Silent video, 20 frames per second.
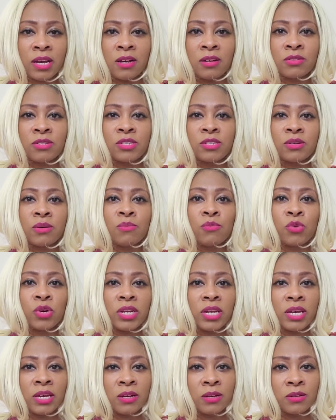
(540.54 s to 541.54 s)
how someone
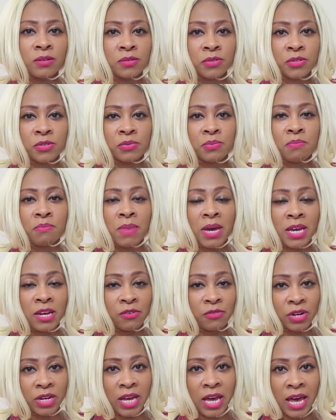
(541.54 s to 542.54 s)
else may
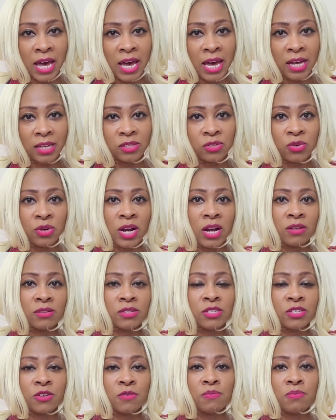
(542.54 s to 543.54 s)
react or how
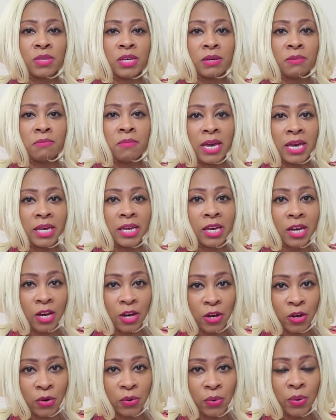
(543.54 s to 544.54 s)
something may
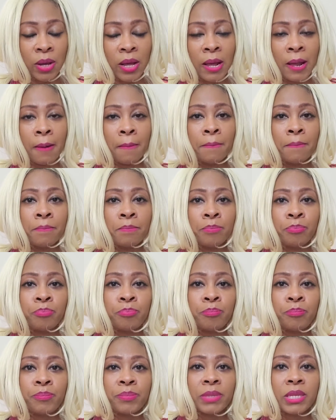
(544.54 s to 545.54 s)
go.
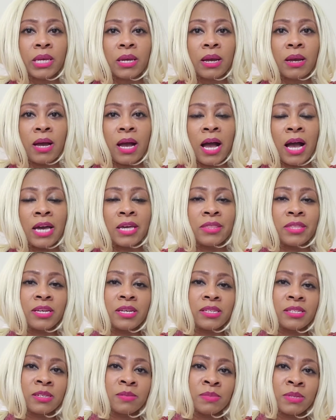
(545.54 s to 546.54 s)
I
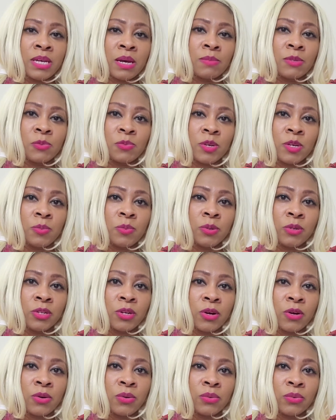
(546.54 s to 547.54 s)
think sometimes people
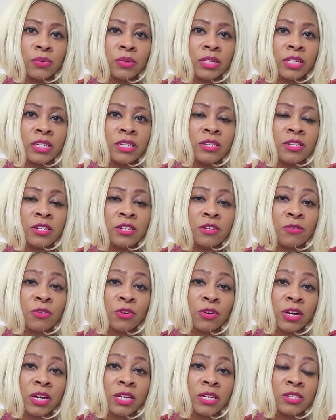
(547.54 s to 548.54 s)
don't lend enough
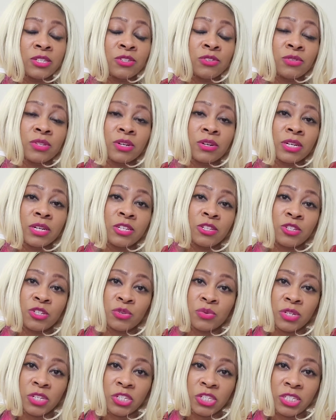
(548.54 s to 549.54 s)
credit to their
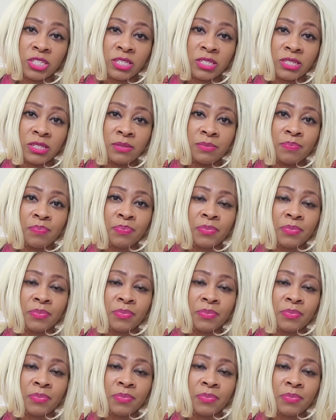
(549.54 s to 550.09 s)
intuition,